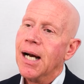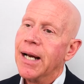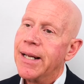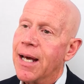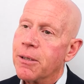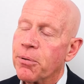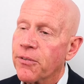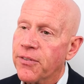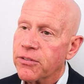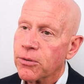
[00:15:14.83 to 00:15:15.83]
I'd had a
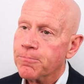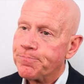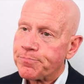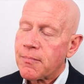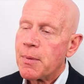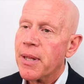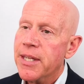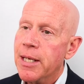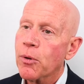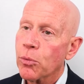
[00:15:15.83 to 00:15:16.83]
professor by
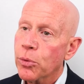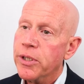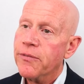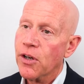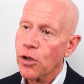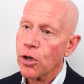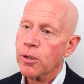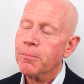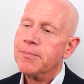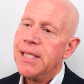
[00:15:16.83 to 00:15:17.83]
the name of Rudy von
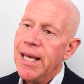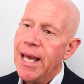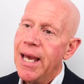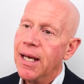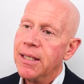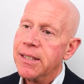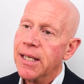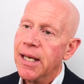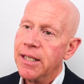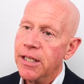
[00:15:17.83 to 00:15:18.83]
Artem and
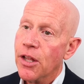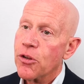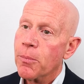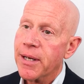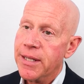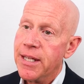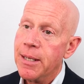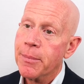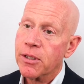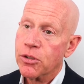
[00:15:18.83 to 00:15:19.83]
another by the
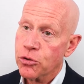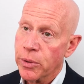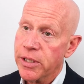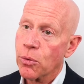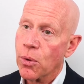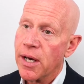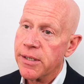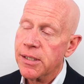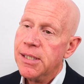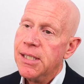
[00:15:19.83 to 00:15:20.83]
name of Kadrina
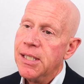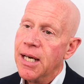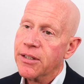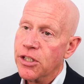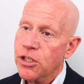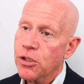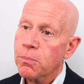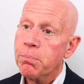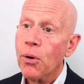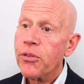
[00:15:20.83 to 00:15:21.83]
Rada at the
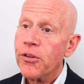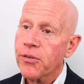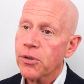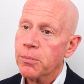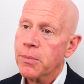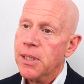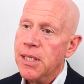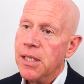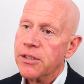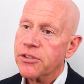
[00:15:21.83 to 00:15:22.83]
U, both of
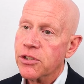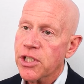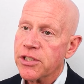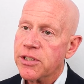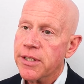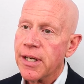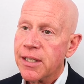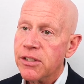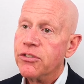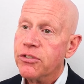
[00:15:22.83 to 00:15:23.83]
whom suggested that I
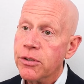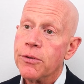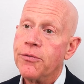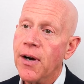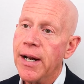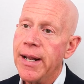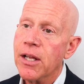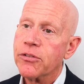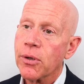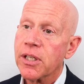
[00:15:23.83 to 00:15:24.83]
consider
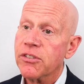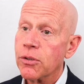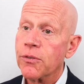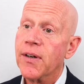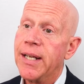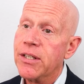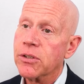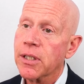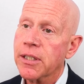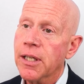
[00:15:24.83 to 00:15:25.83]
finance, or I consider
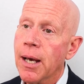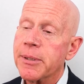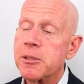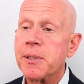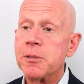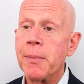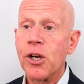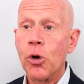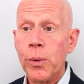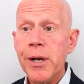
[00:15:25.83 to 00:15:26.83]
financial economics, because my
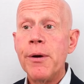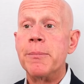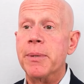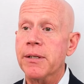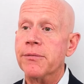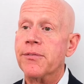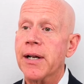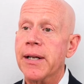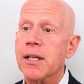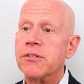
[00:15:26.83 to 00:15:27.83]
career had been in
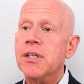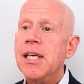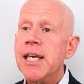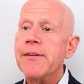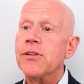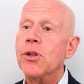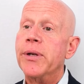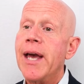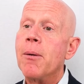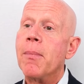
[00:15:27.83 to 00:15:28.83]
finance, even though
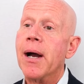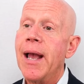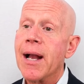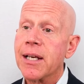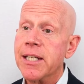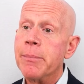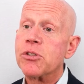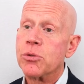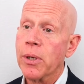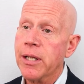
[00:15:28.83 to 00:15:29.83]
now my
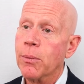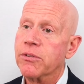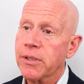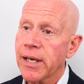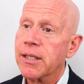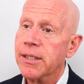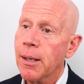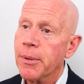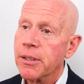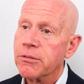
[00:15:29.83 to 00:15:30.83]
academic training was in
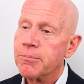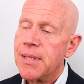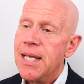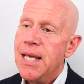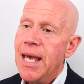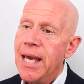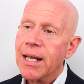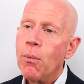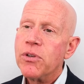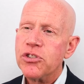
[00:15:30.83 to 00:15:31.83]
economics.
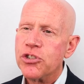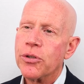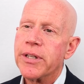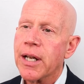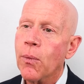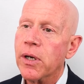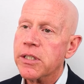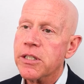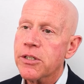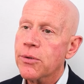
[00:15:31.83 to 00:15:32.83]
And I wasn't sure that I
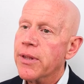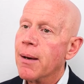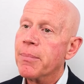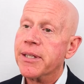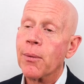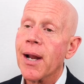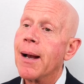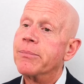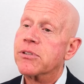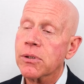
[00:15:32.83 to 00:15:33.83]
wanted to do that, but they were
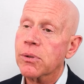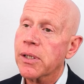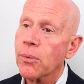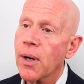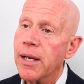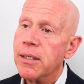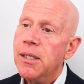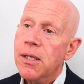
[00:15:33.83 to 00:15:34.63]
absolutely right.